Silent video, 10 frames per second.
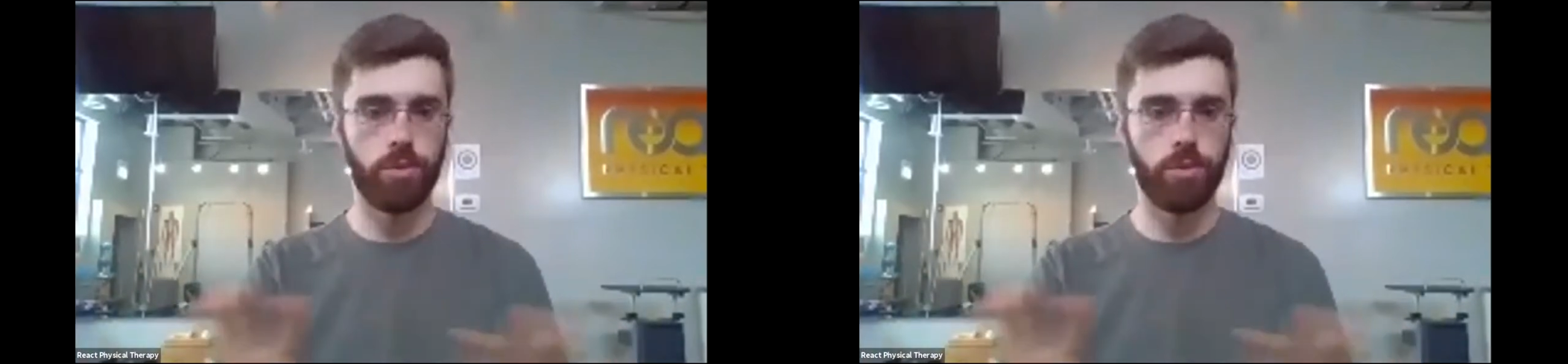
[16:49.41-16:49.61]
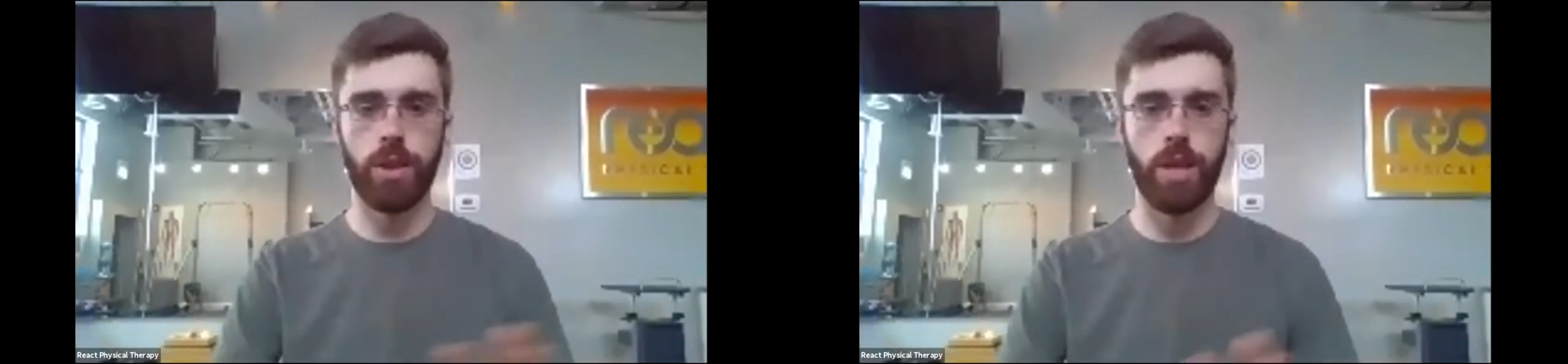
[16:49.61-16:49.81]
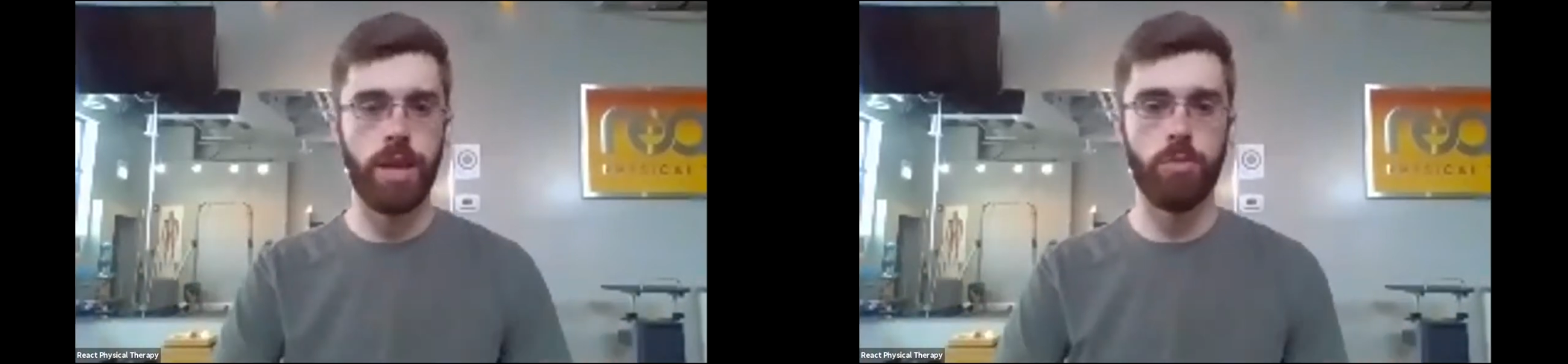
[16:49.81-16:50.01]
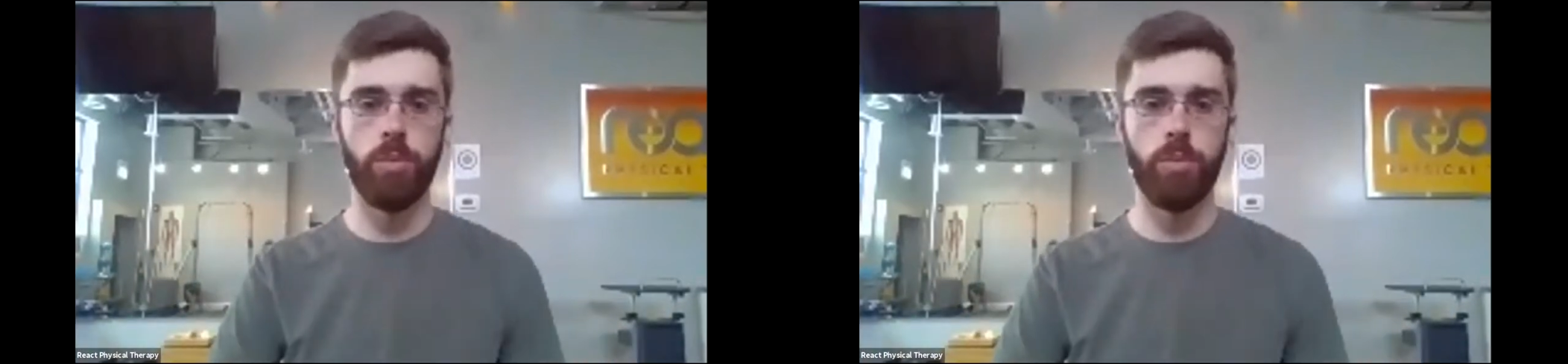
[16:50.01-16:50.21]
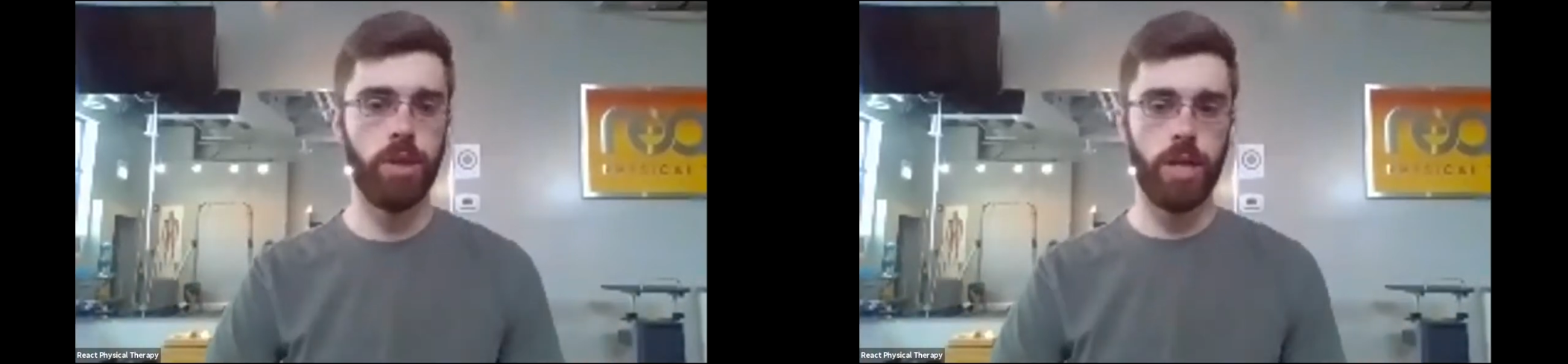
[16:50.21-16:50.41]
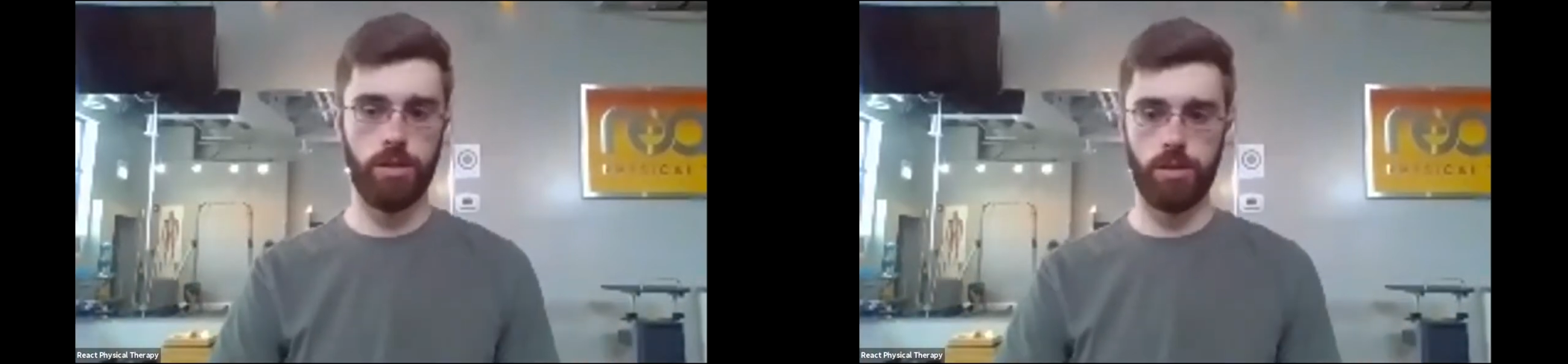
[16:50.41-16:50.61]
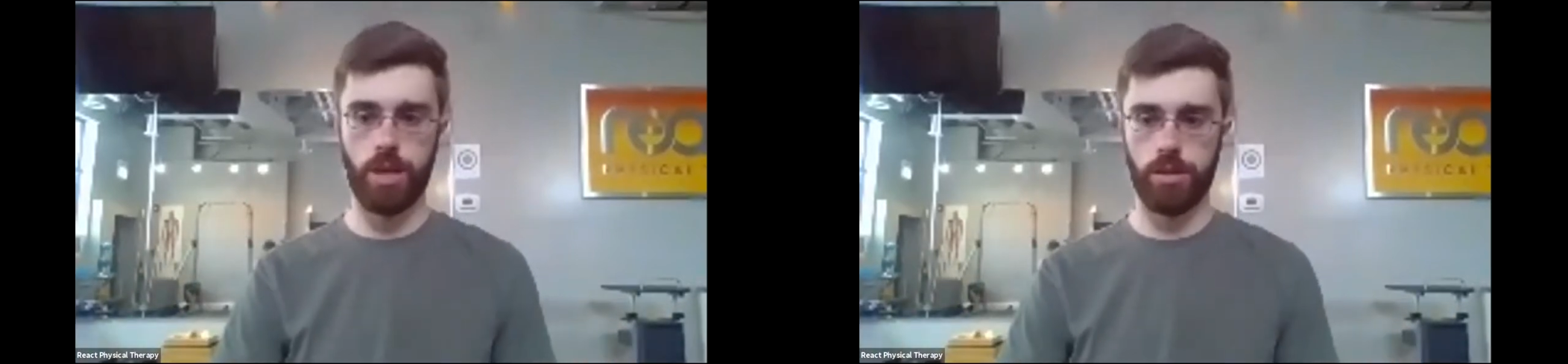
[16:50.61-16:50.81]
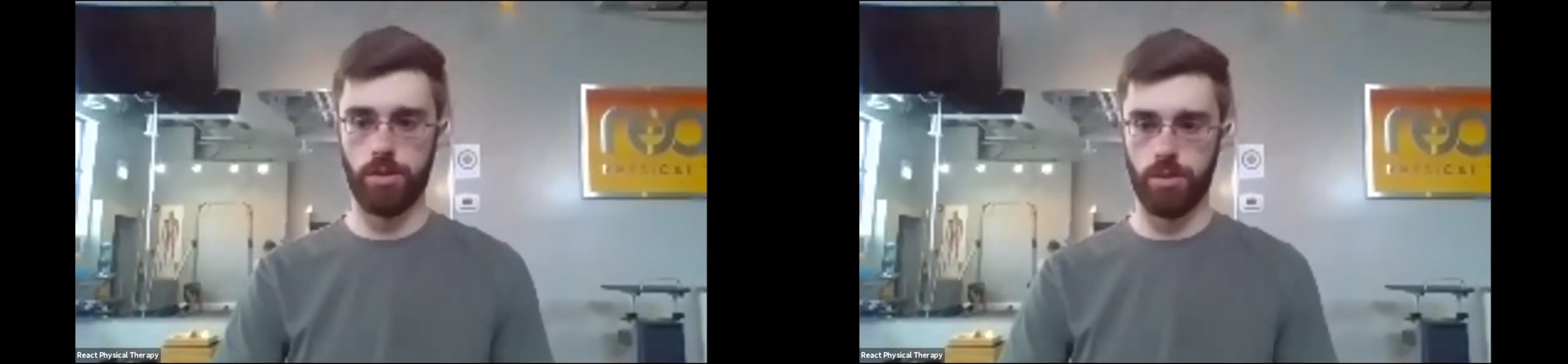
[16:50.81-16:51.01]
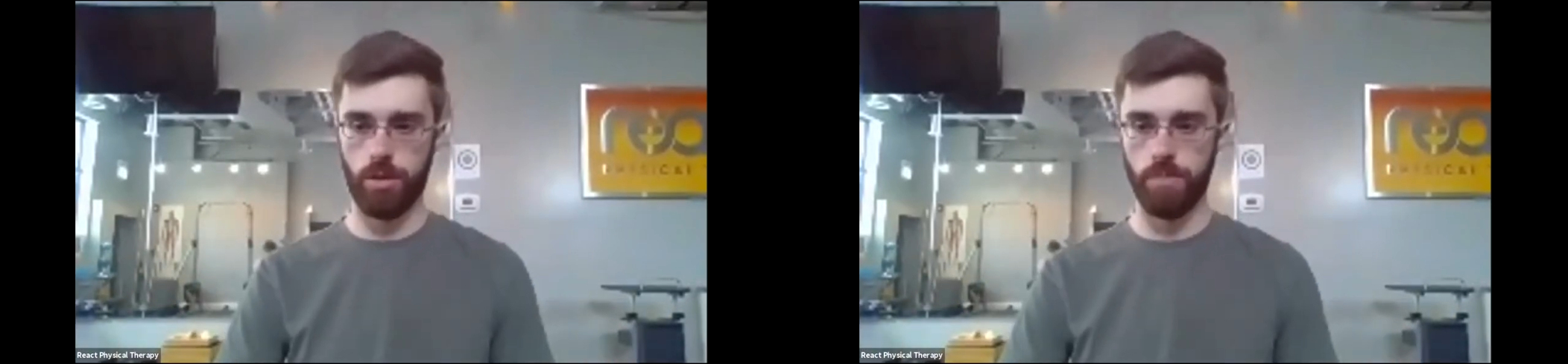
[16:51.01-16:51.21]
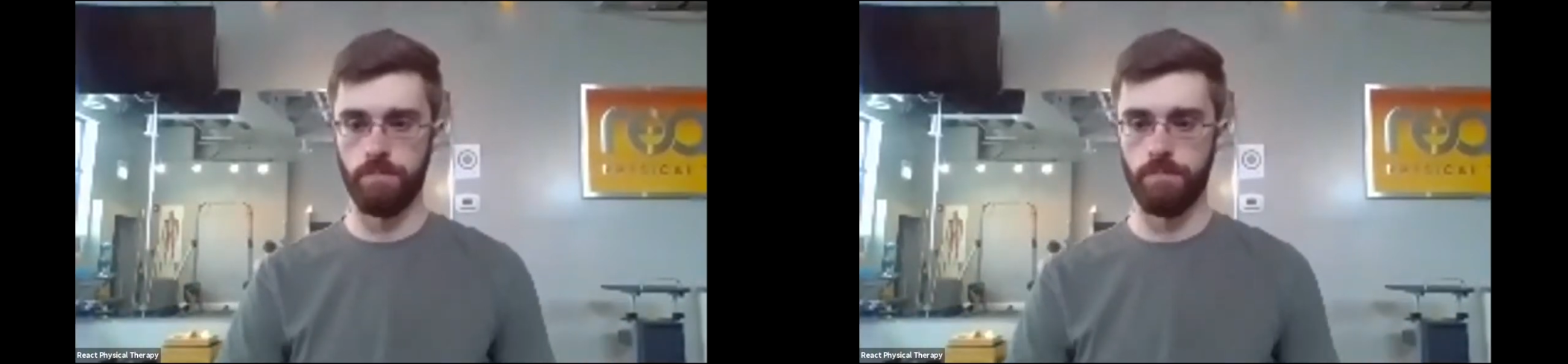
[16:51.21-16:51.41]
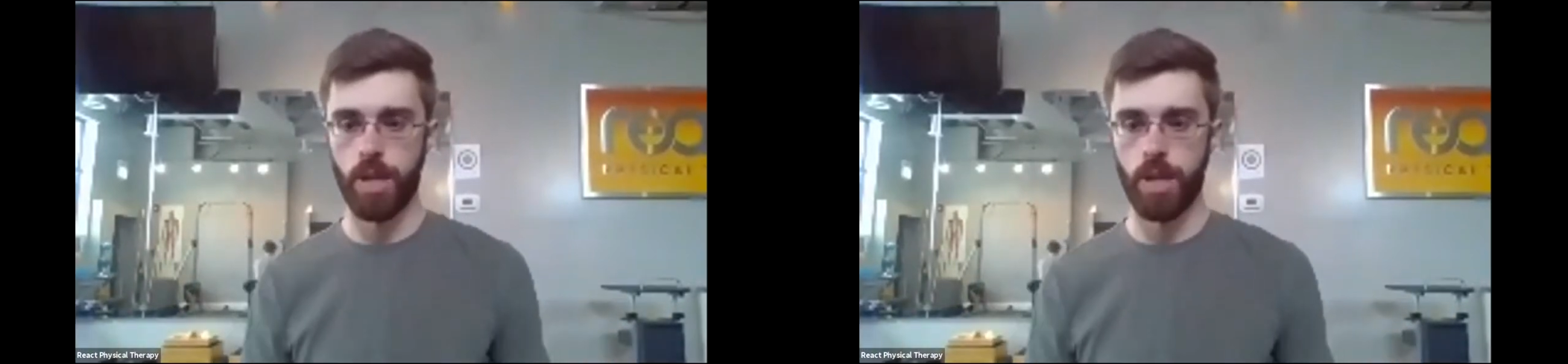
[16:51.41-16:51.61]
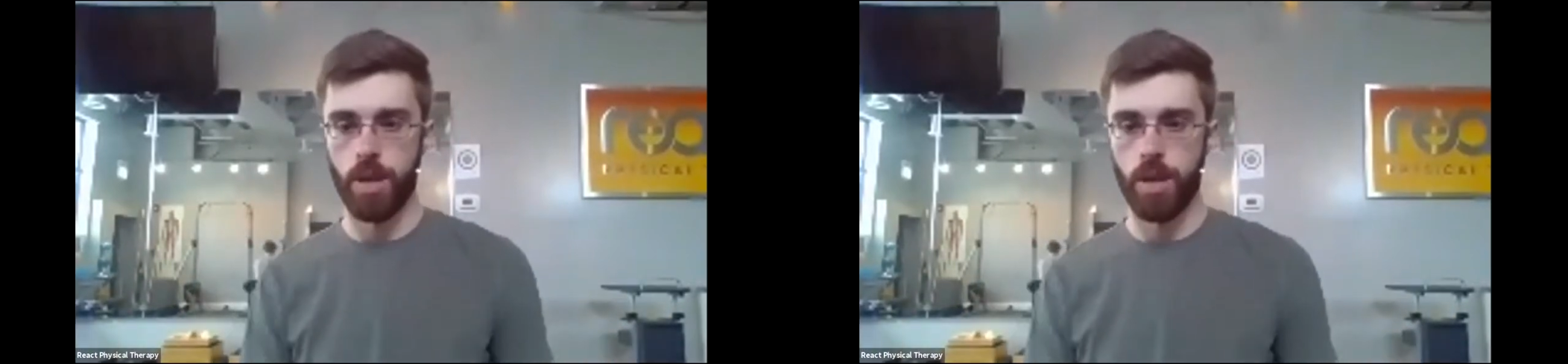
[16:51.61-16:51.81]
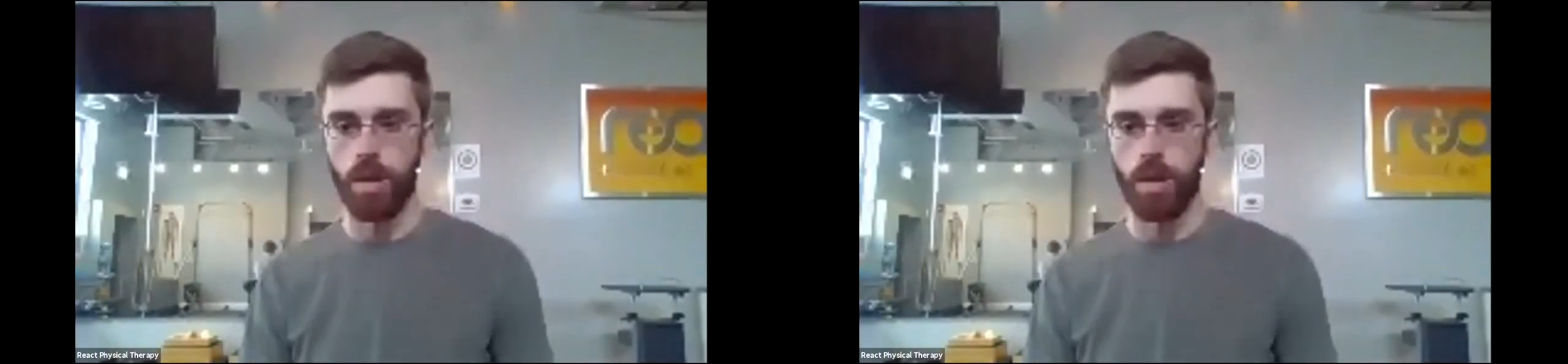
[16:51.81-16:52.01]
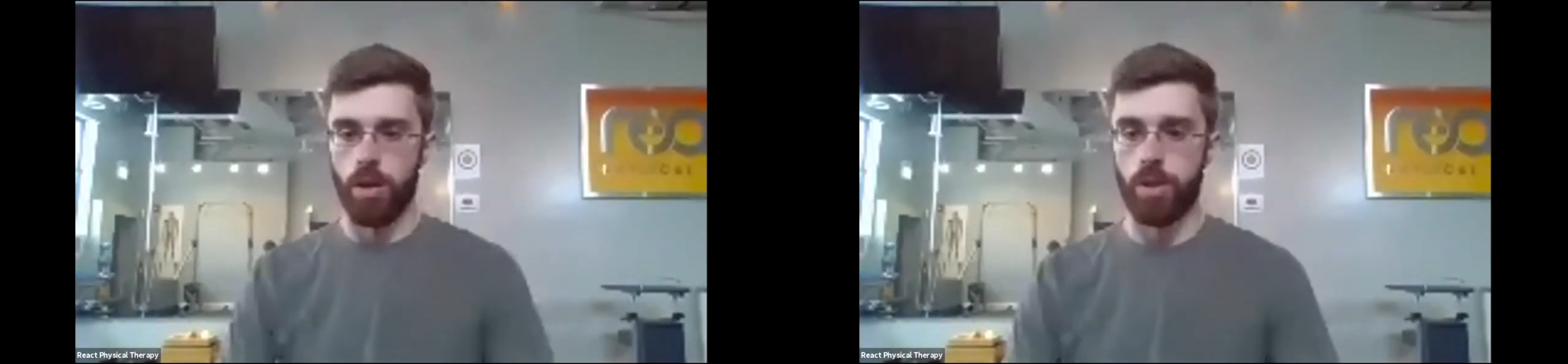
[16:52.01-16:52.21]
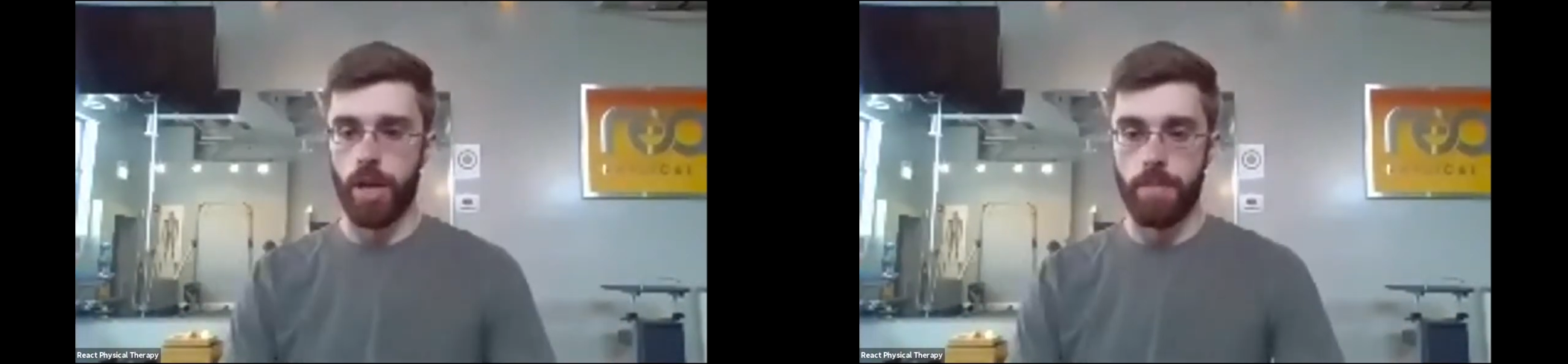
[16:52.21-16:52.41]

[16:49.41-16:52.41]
light mobility exercise is good. Okay.